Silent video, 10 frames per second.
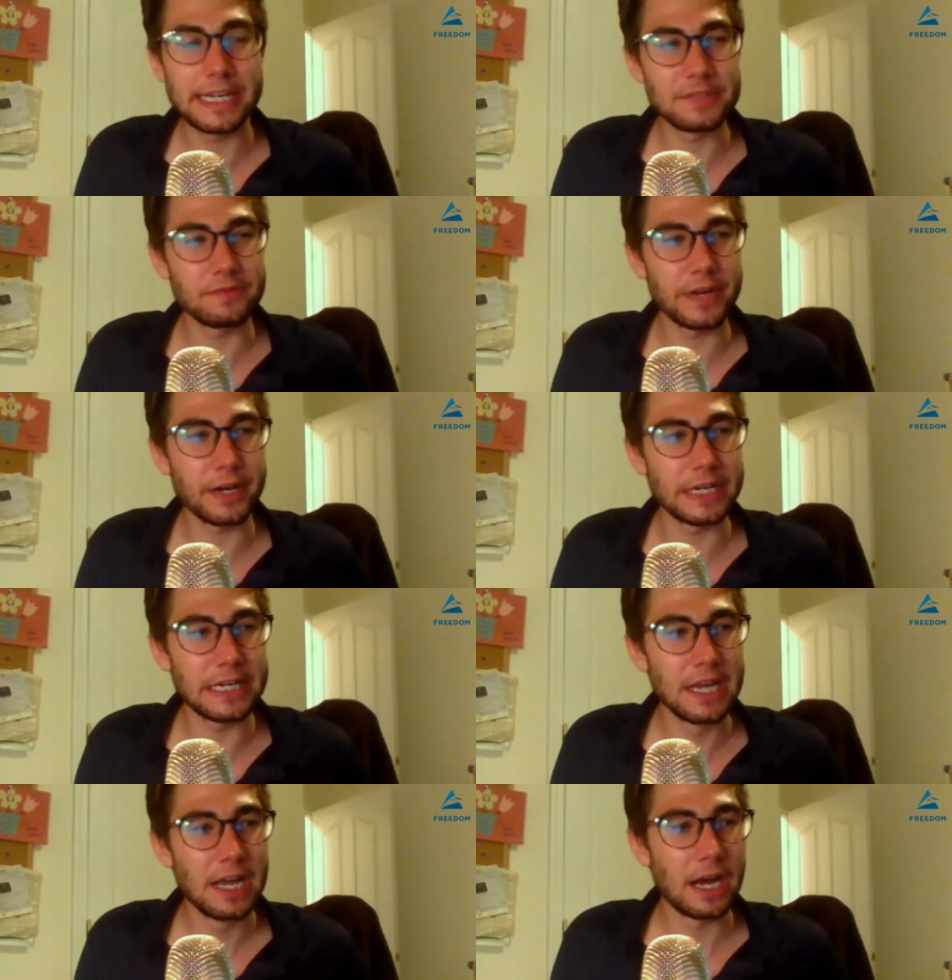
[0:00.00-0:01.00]
It's
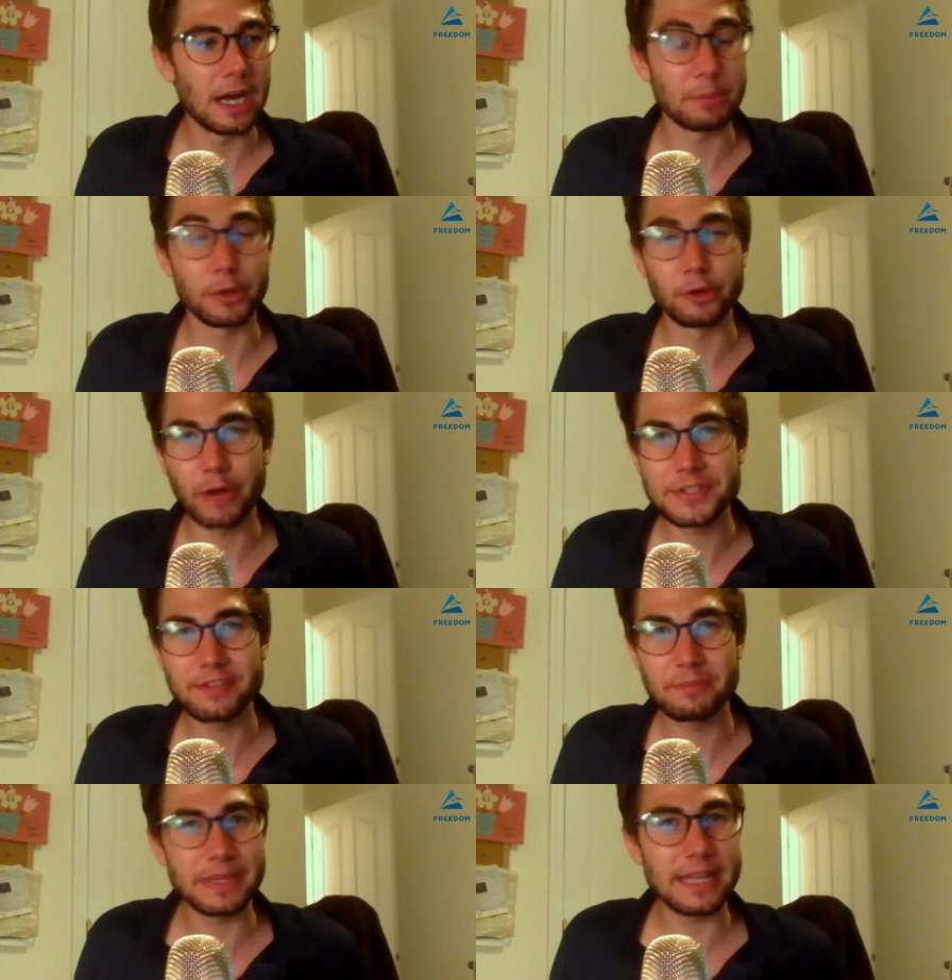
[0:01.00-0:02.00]
very
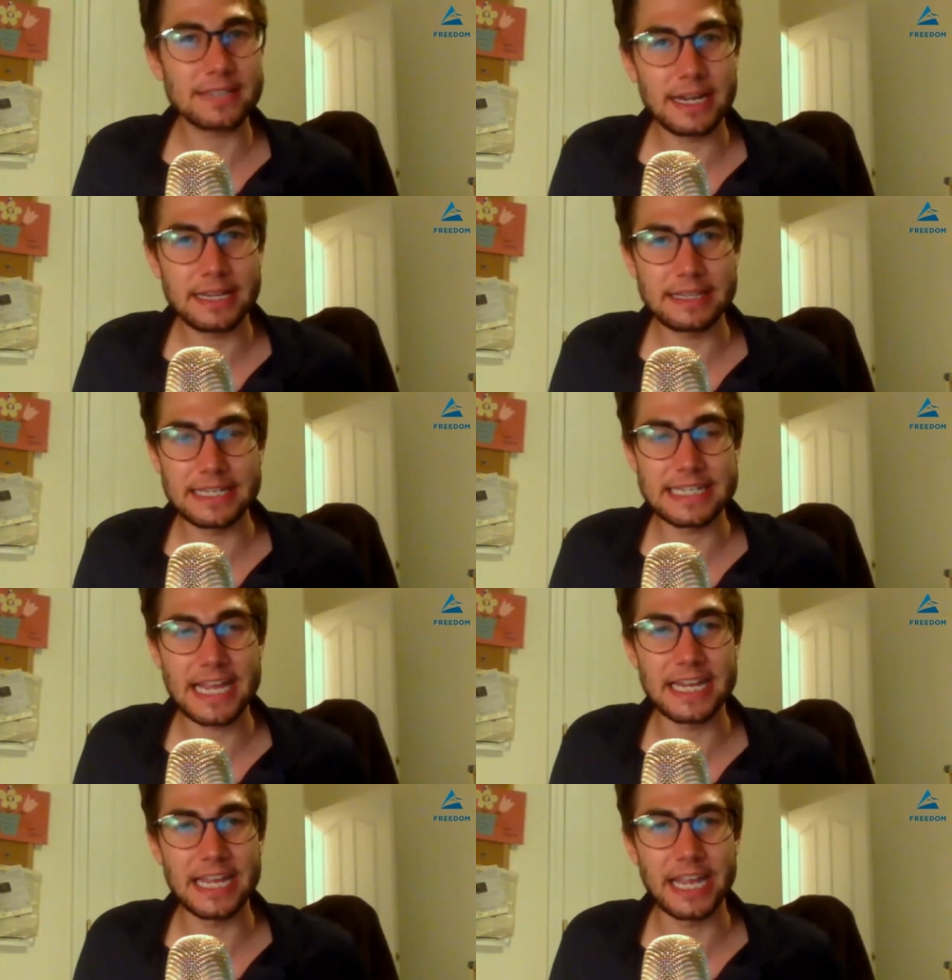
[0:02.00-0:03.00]
progressive, but that's kind of the intent.